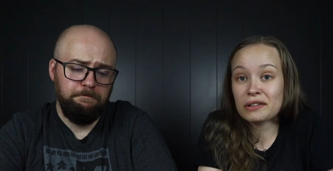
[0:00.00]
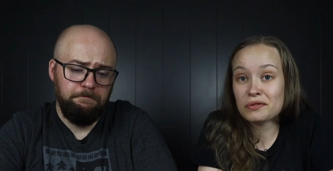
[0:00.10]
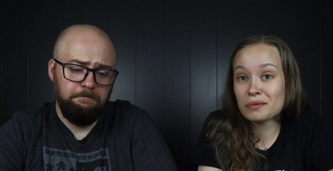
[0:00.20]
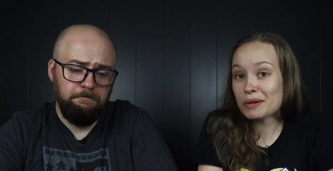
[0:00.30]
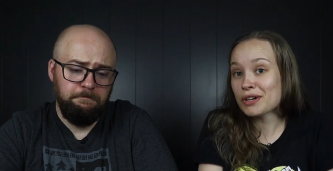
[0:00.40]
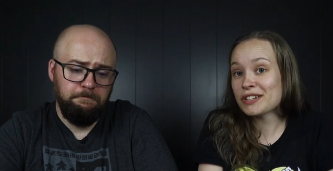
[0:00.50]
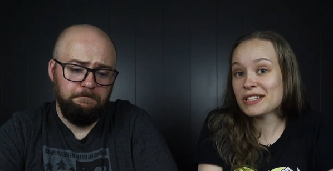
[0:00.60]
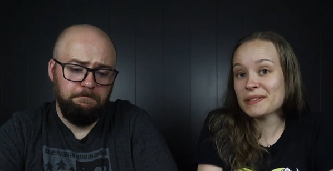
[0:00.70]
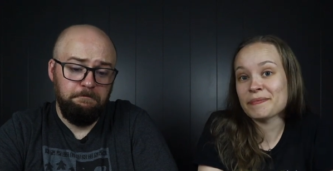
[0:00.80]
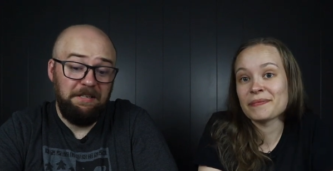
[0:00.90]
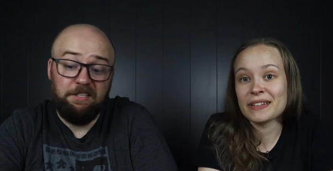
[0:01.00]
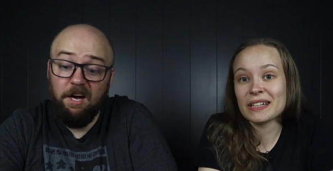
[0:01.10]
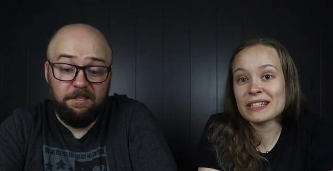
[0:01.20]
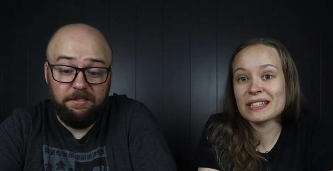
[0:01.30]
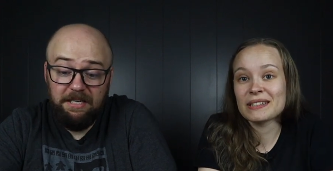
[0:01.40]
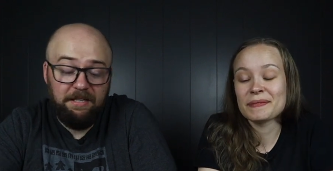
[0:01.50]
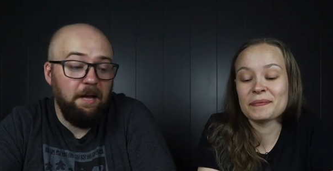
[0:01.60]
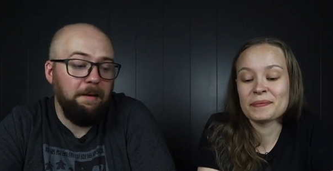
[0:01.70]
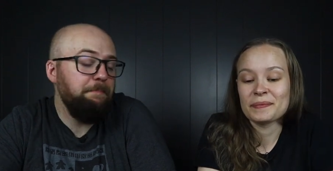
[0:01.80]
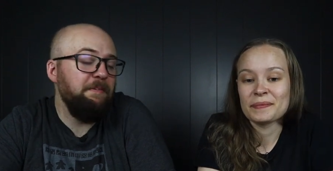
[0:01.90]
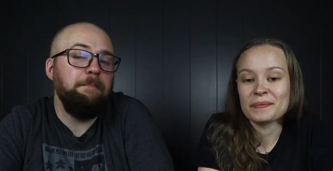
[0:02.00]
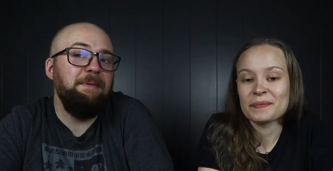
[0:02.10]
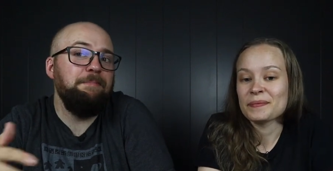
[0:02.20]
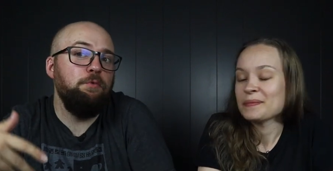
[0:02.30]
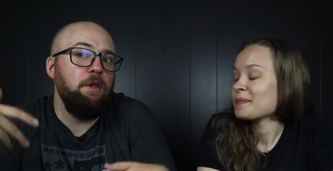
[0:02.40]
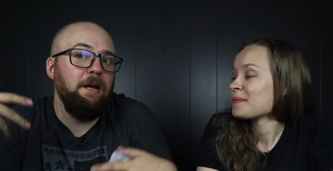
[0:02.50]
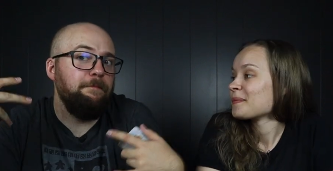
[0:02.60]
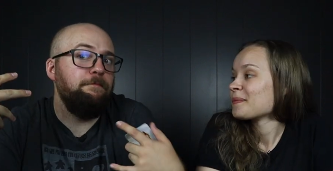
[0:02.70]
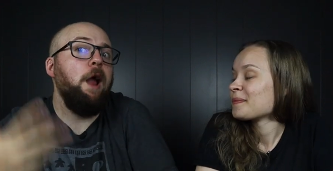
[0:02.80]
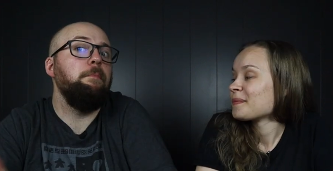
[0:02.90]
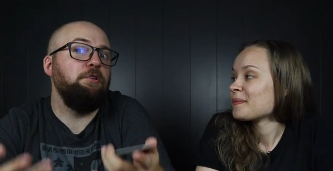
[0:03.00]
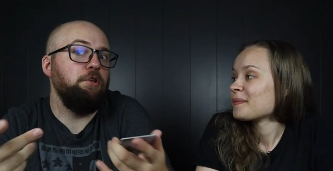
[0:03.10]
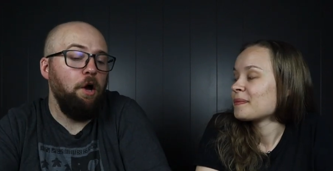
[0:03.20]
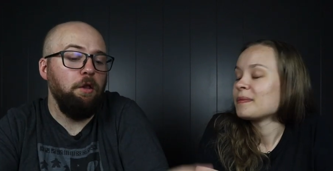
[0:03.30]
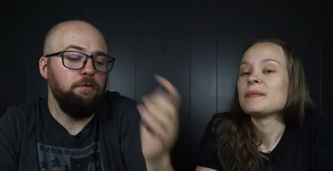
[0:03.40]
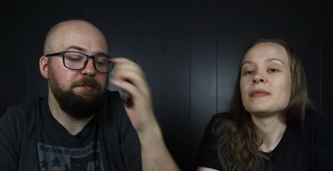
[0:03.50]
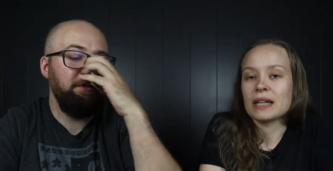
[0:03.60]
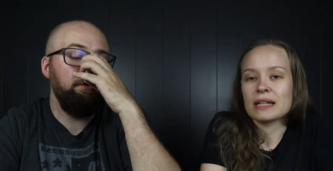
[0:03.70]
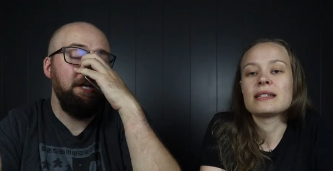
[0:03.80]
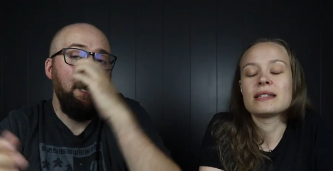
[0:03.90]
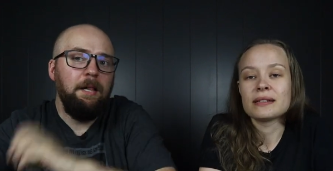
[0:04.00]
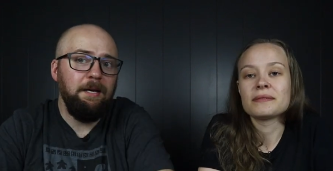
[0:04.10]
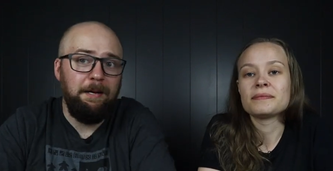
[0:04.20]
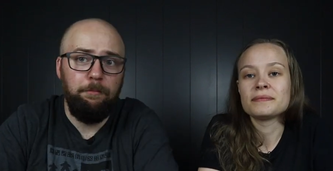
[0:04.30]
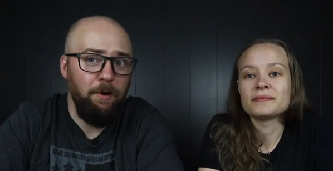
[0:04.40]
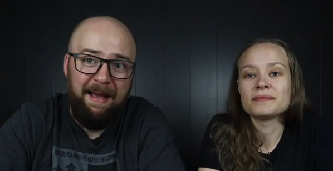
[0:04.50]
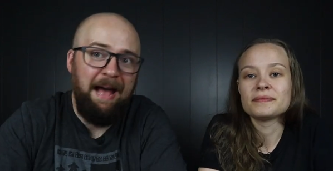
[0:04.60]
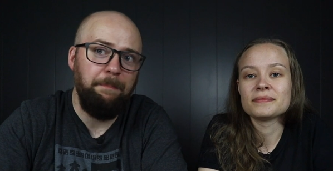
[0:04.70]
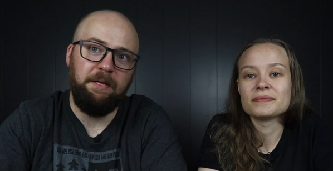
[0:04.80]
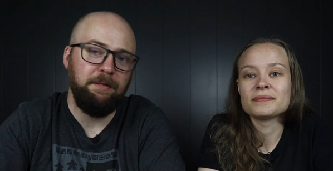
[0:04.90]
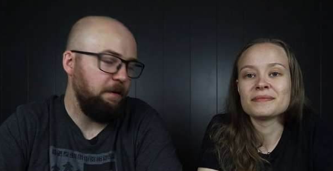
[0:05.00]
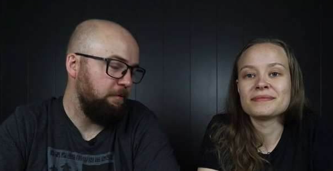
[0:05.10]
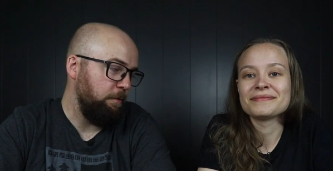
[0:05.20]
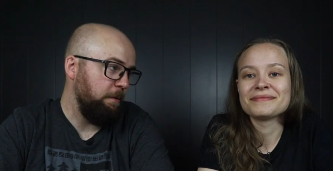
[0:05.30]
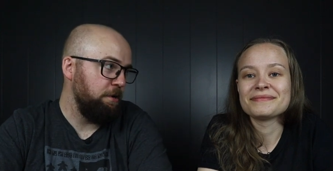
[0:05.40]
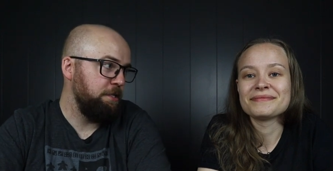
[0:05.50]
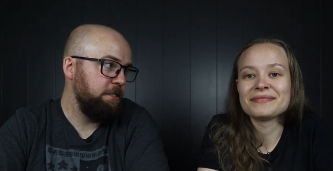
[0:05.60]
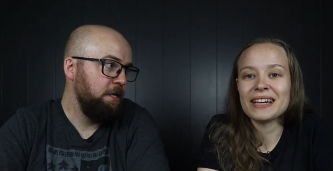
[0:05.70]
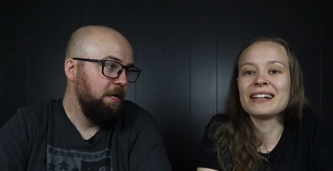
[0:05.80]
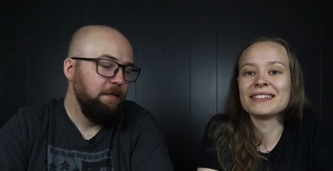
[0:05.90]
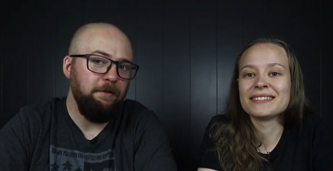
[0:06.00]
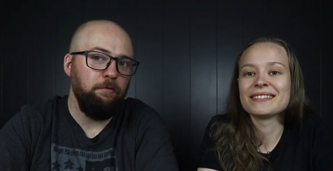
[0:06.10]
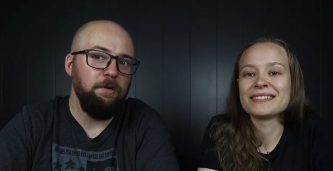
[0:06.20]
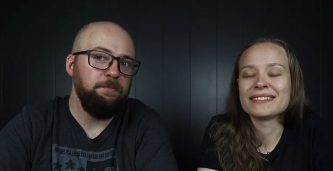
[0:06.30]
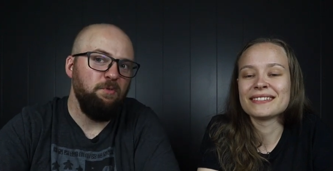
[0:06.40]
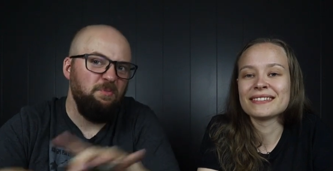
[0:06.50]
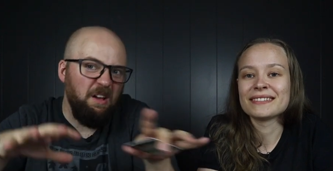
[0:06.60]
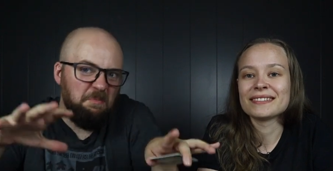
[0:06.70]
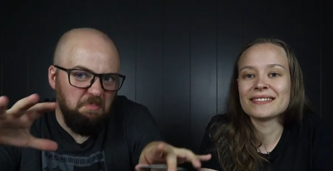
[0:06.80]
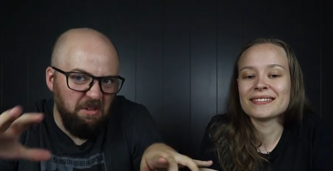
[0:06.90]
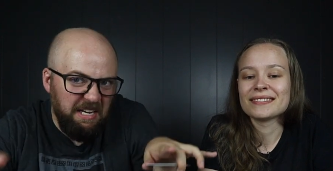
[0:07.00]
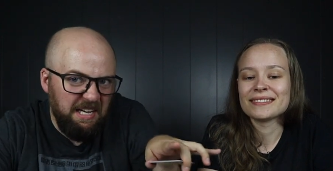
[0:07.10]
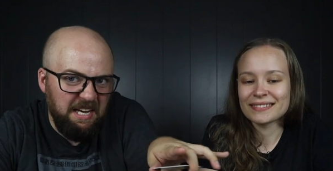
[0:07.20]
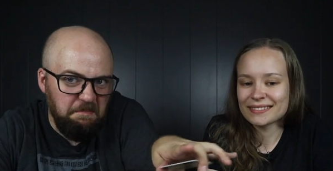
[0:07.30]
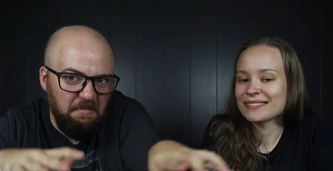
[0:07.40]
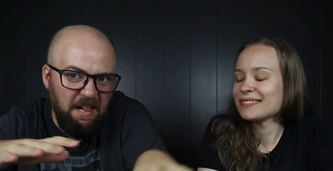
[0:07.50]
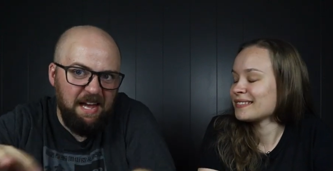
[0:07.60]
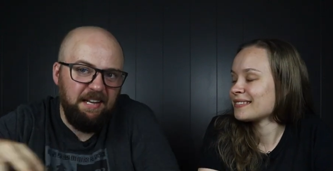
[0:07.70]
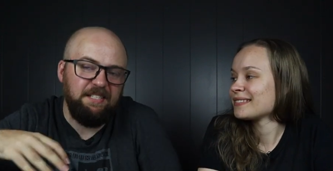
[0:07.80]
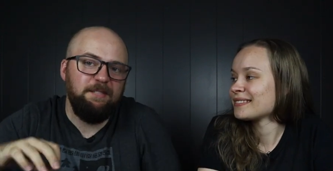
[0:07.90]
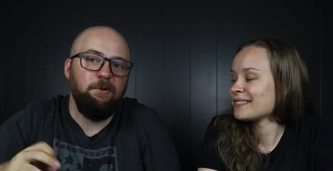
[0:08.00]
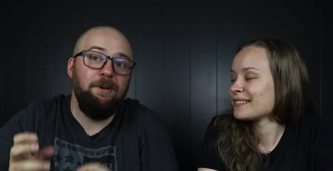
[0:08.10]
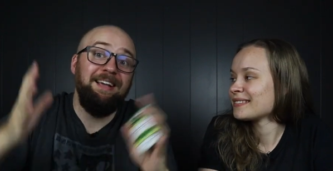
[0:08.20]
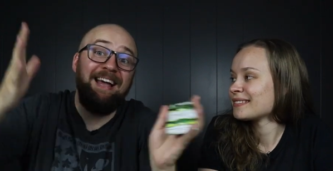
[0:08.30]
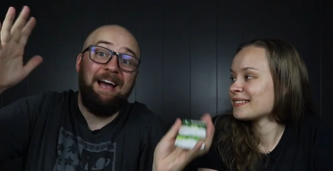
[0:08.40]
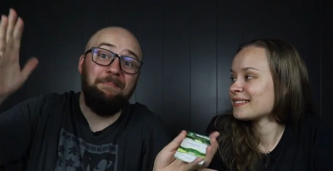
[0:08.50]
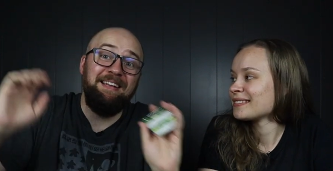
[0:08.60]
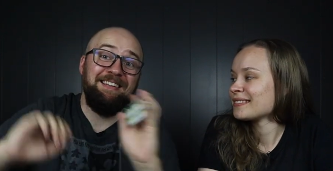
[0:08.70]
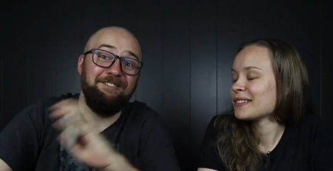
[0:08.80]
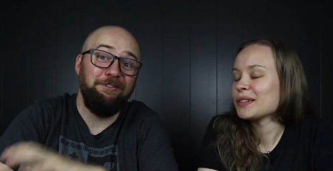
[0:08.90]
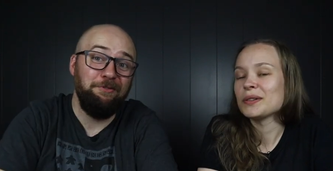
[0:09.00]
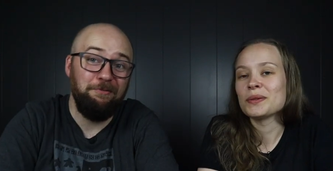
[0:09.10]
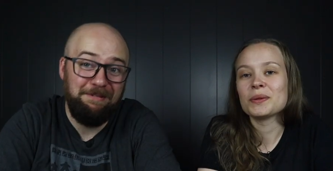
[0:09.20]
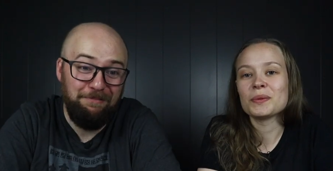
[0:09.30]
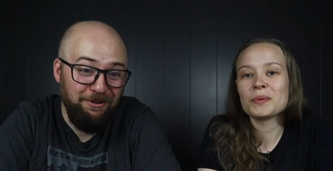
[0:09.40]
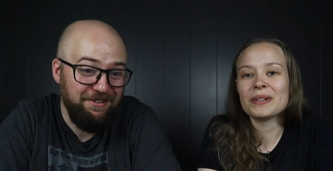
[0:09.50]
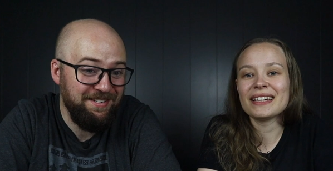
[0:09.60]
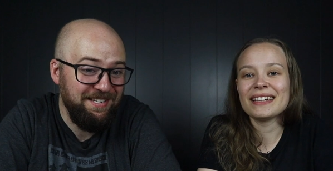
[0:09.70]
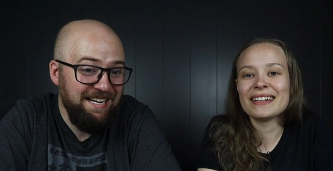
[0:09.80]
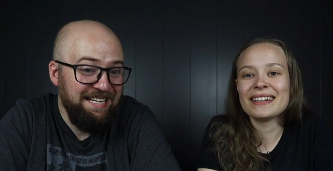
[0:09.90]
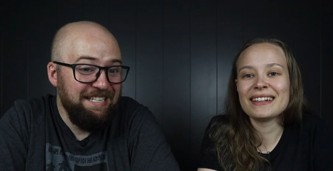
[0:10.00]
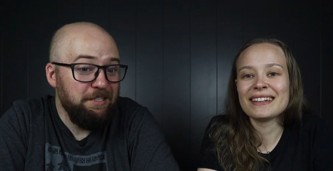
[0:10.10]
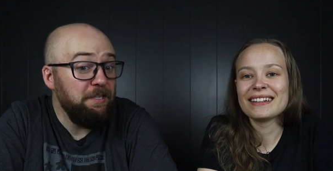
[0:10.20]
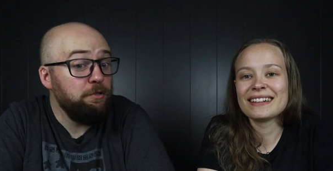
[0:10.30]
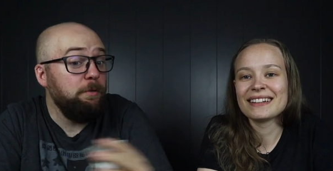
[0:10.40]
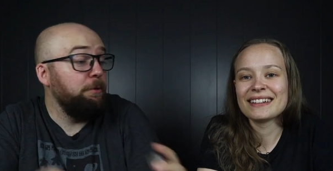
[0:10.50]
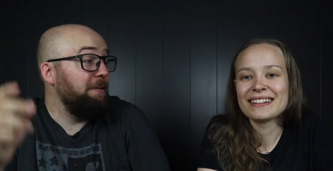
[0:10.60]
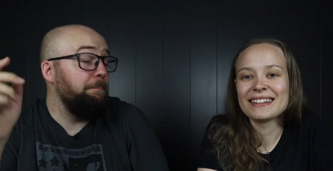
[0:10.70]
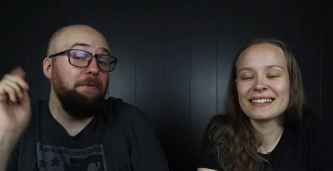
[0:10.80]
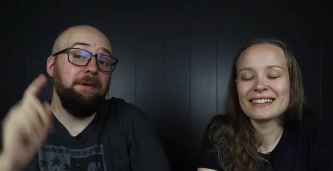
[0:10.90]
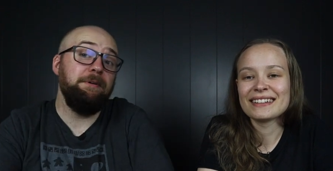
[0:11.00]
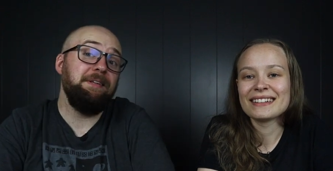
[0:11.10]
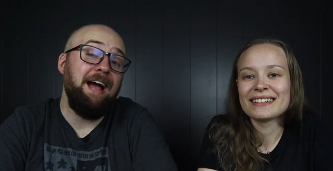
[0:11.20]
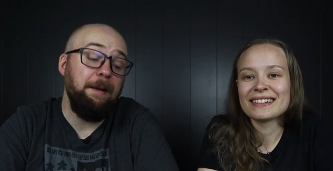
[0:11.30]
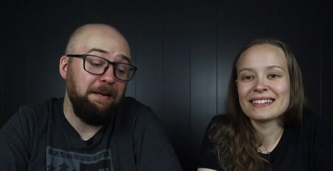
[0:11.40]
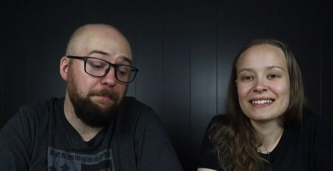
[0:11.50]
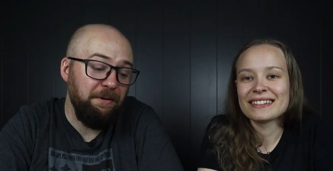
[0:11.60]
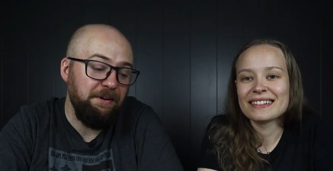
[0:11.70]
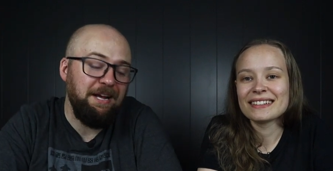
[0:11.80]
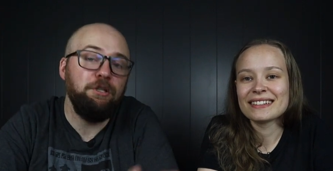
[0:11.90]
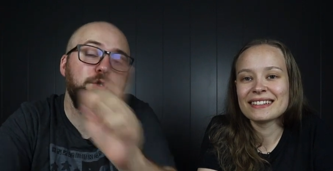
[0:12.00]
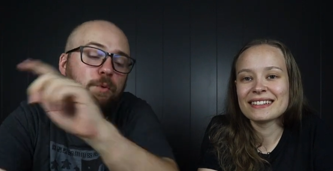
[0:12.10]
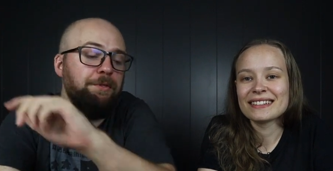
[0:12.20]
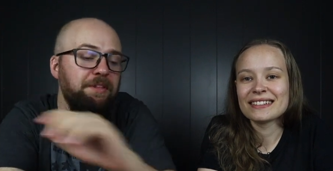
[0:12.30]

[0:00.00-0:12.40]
Speaker 1: Terraforming Mars.
Speaker 2: It does. Yes. It like with a bit more like vibrant colors. It yes. looks like a more happy terraforming Mars. Yeah. Terraforming Mars is more like bleak and bland. This is more like happy terraforming Mars. So let's talk about the player time and player count. Just one